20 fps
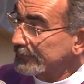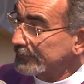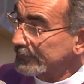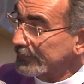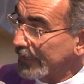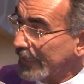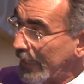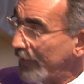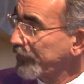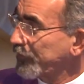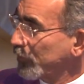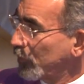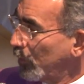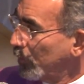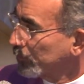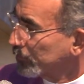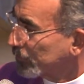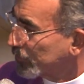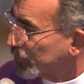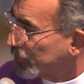the
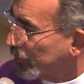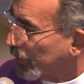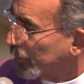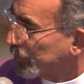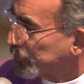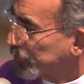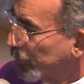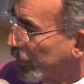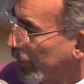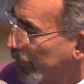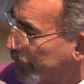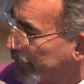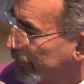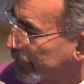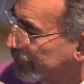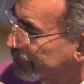Gafcon started to happen.